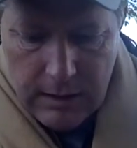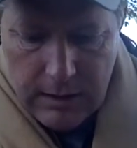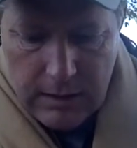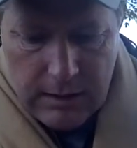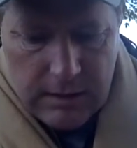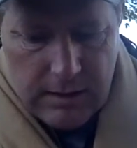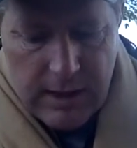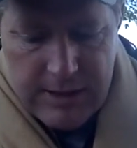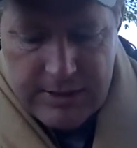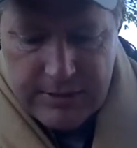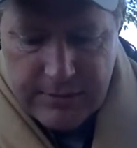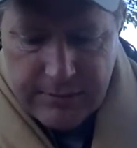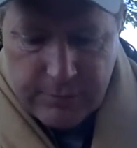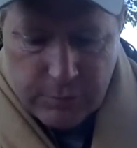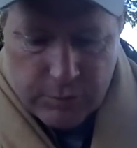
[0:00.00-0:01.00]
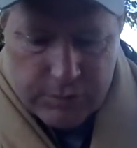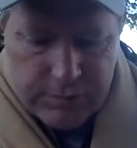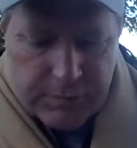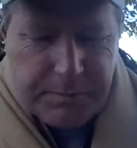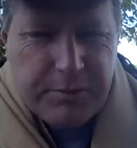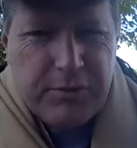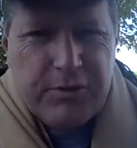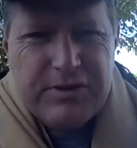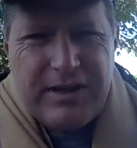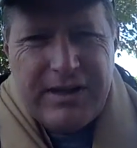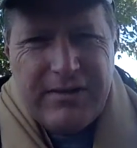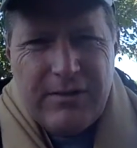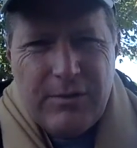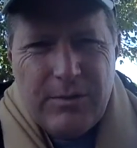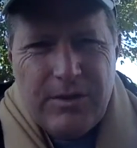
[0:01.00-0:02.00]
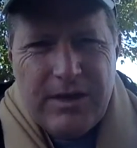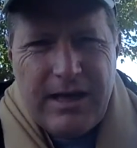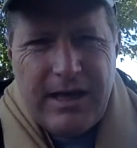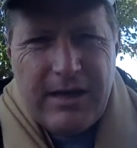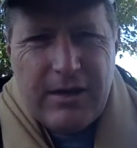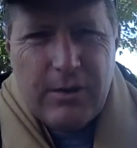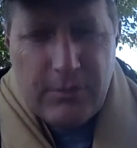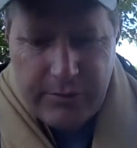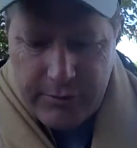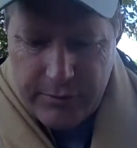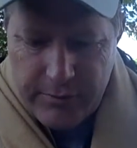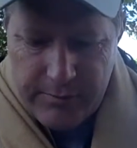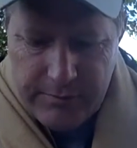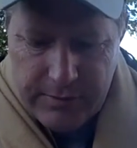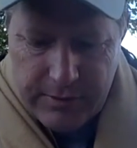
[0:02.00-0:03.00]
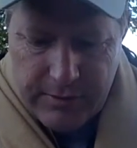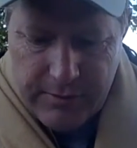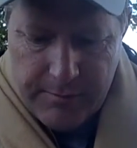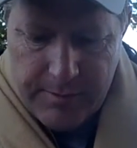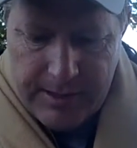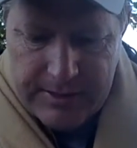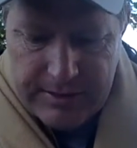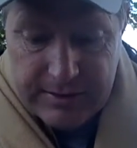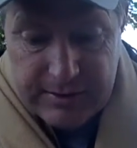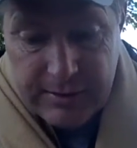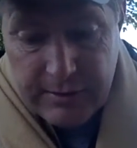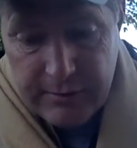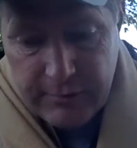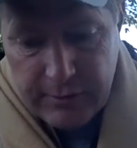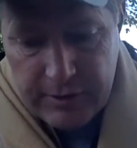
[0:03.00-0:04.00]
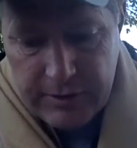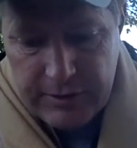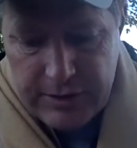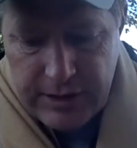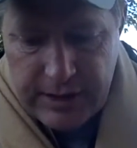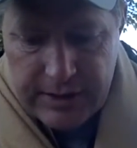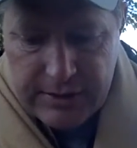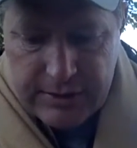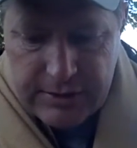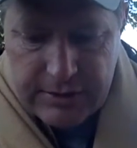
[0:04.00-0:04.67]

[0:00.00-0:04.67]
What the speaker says: Lots of rules for plurals. They're really kind of going through the basics here of when you change